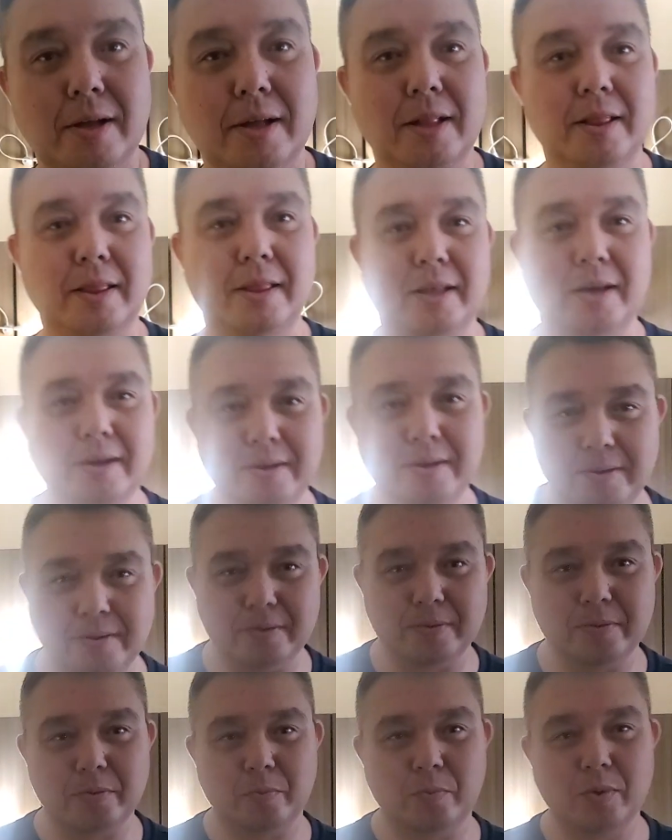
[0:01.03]

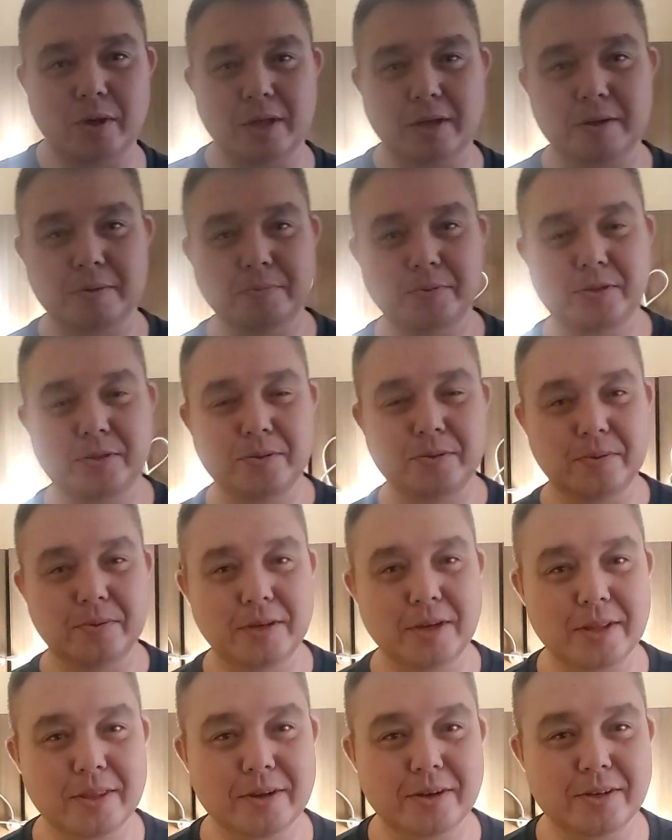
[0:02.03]
Hello, and welcome to
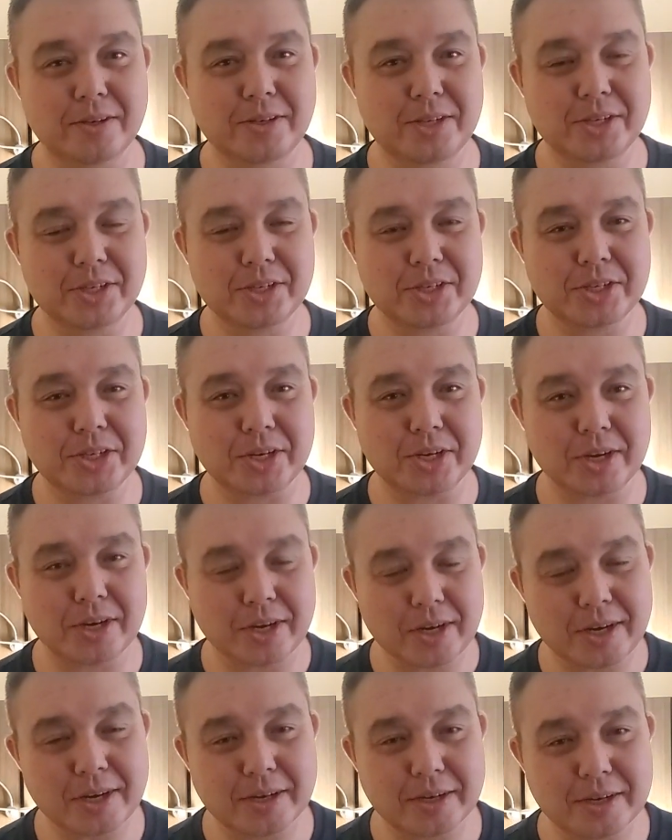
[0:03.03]
another edition
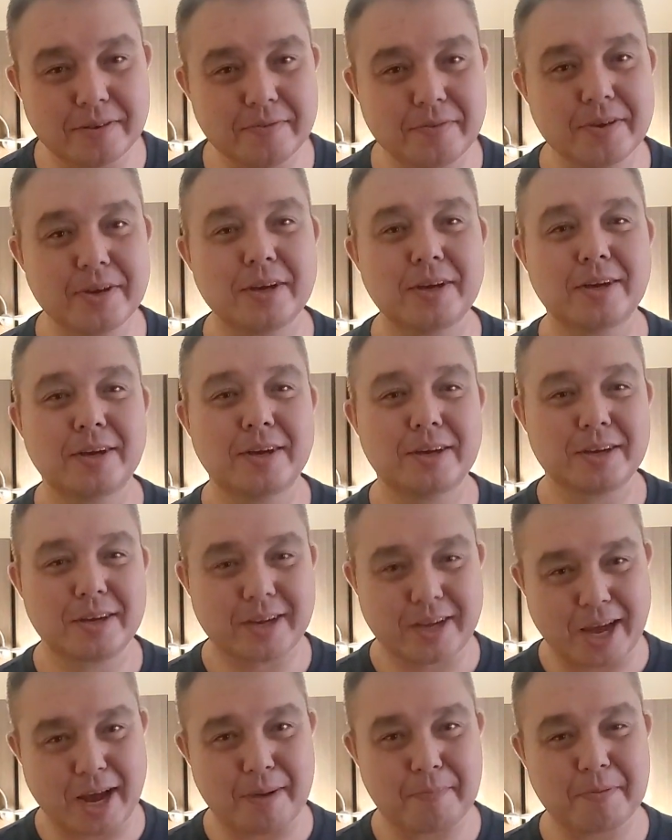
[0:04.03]
of
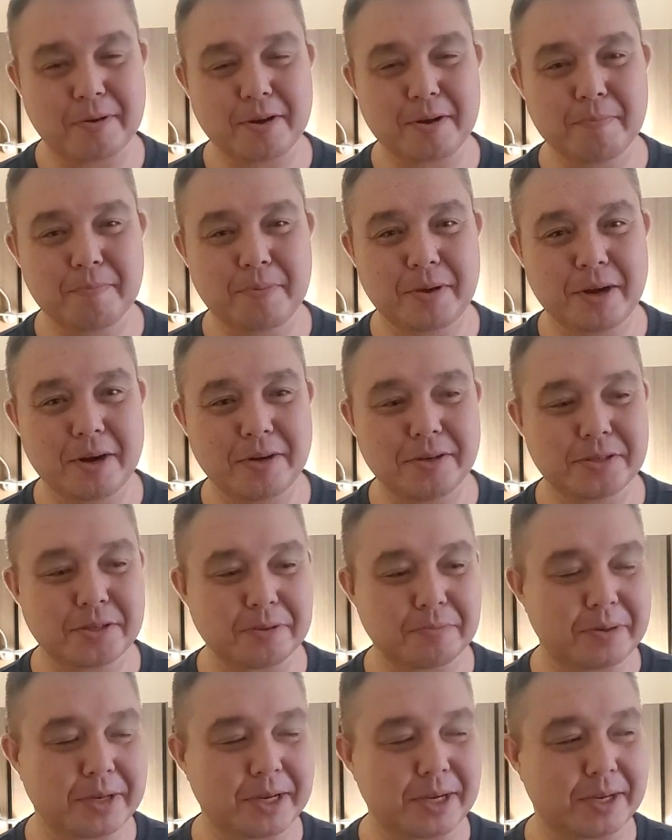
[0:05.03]
Capper
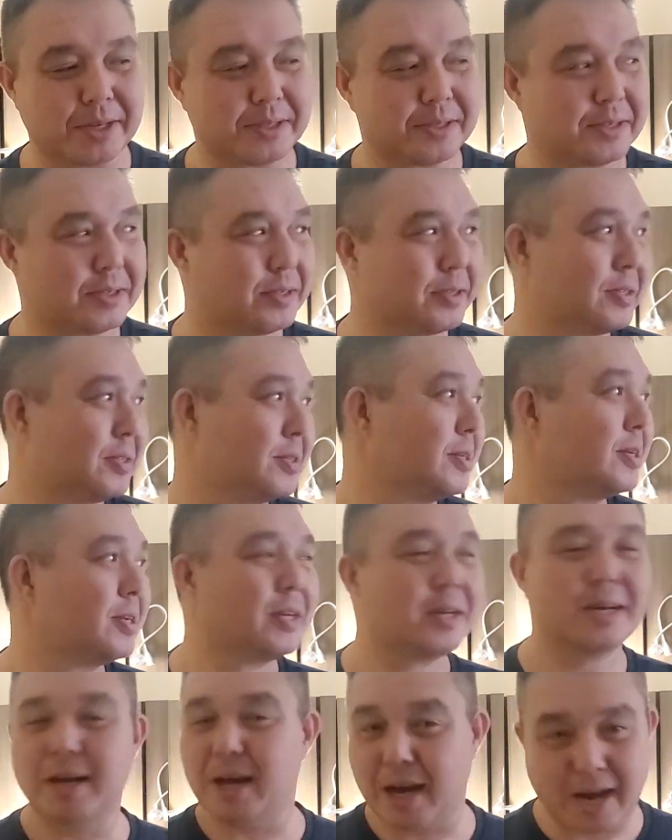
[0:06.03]
Comparison Picks.
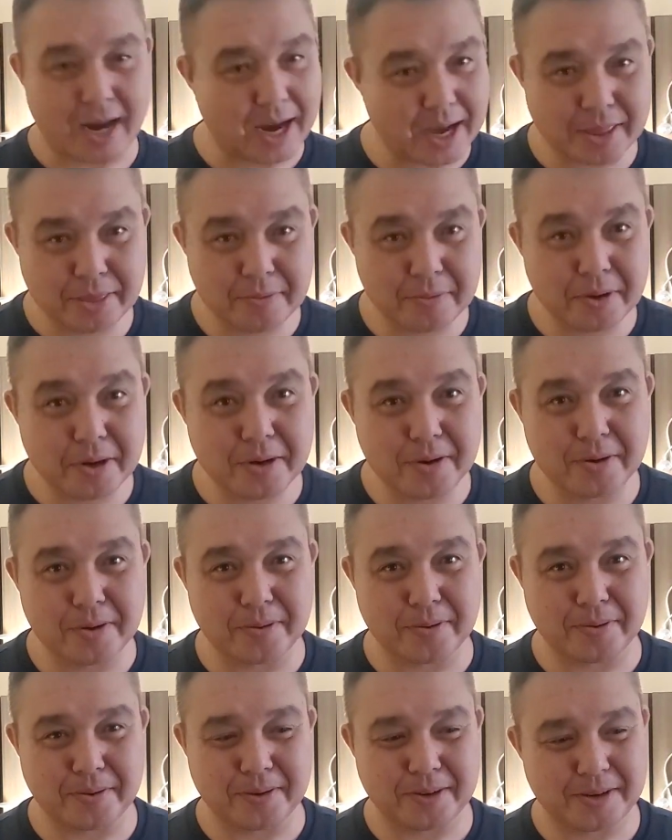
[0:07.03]
On the
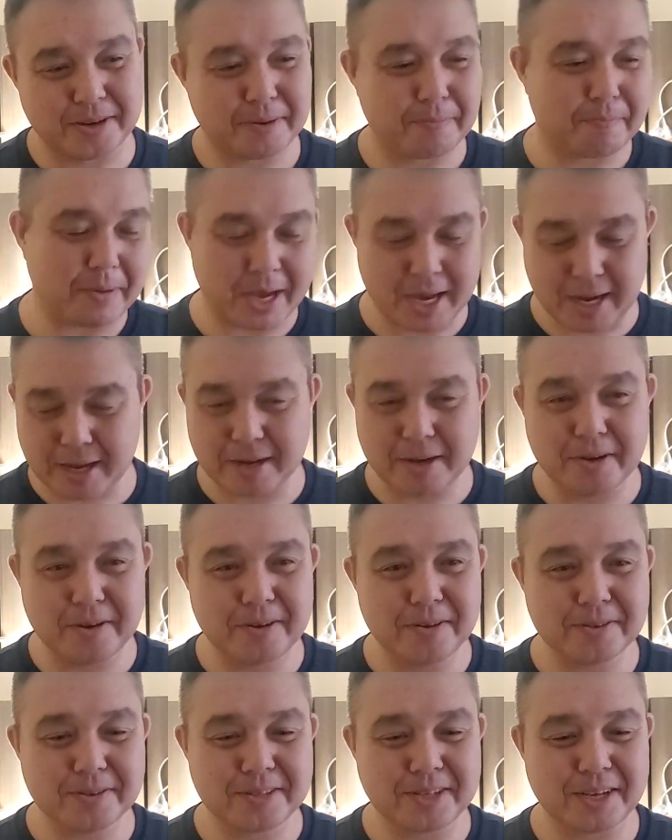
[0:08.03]
road, back in a
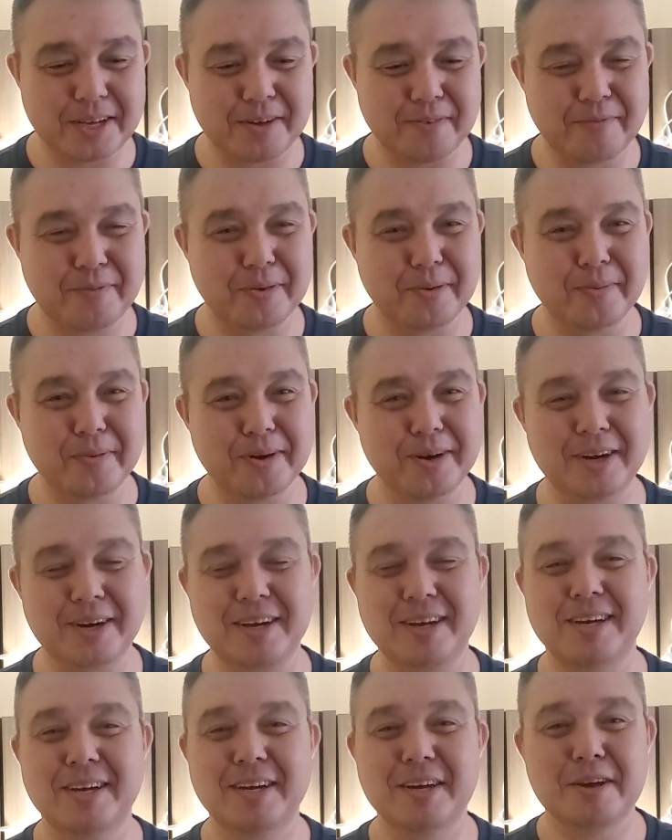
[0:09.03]
hotel for work,
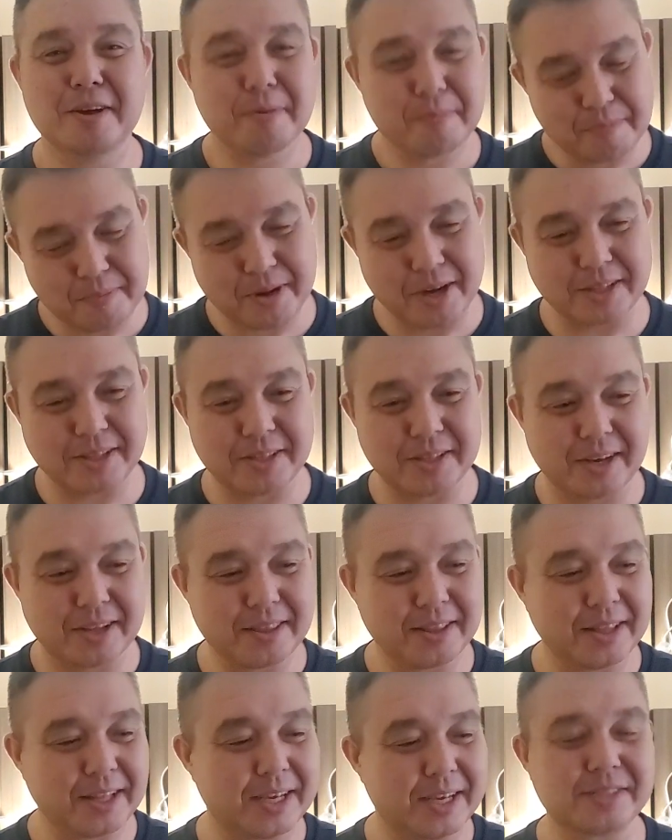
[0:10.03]
but
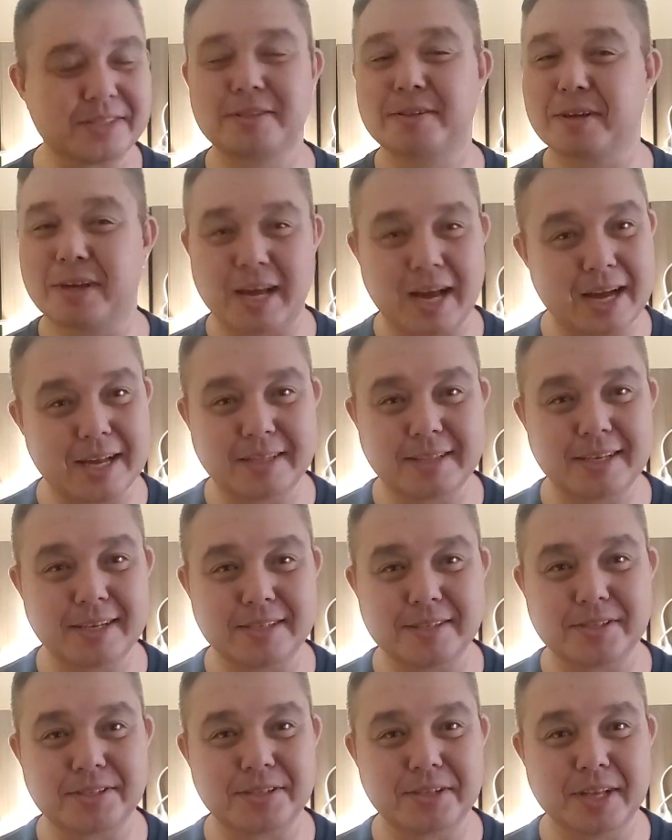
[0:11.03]
nonetheless, the
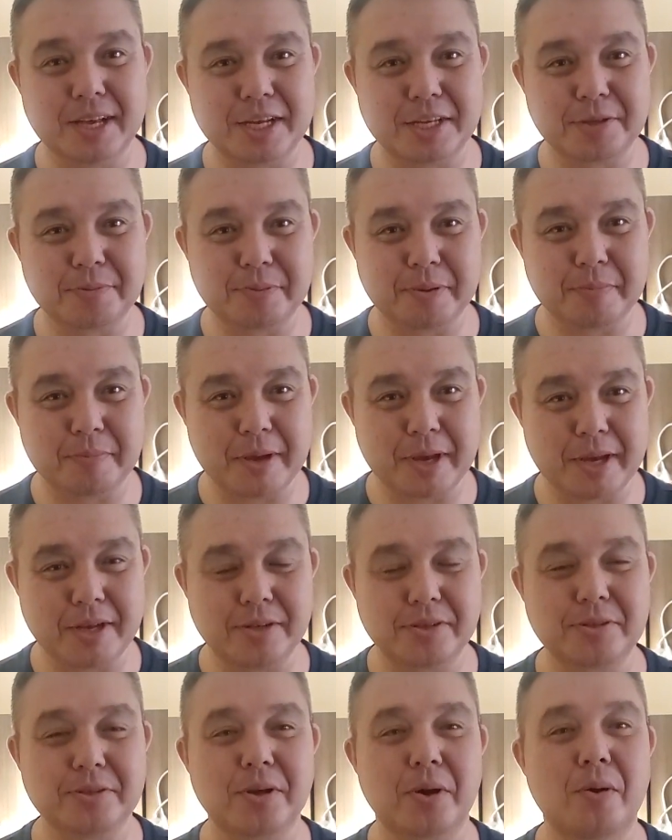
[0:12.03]
content still has to be
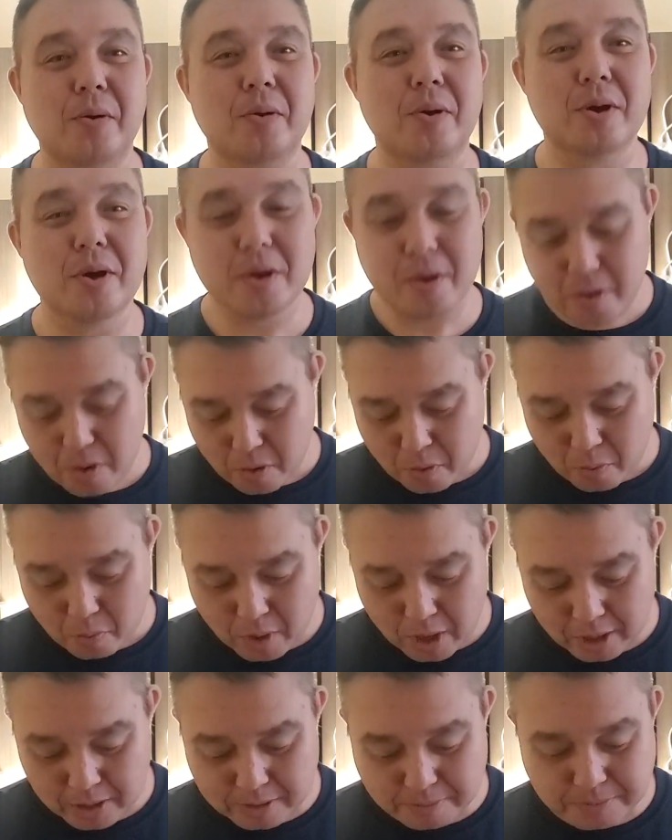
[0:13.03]
made, so
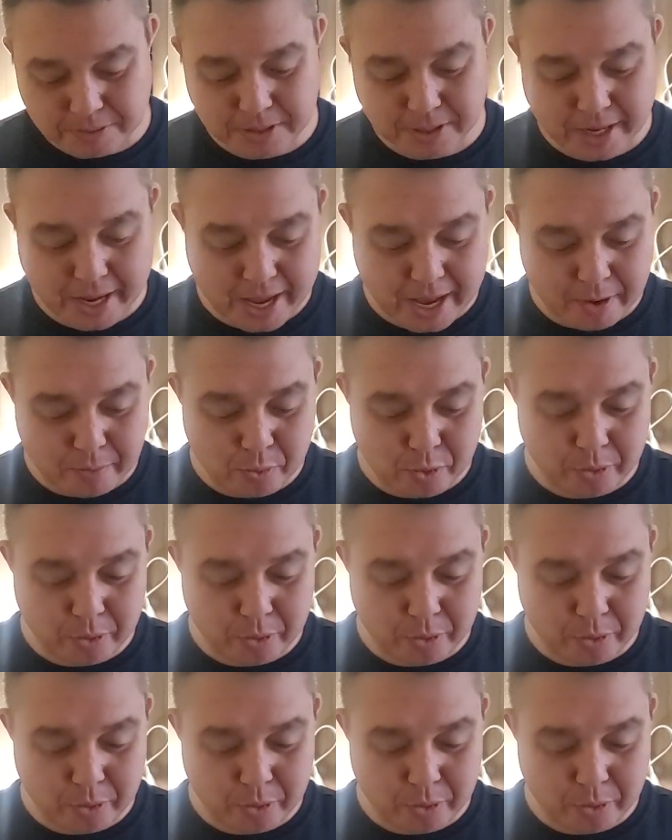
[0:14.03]
welcome today.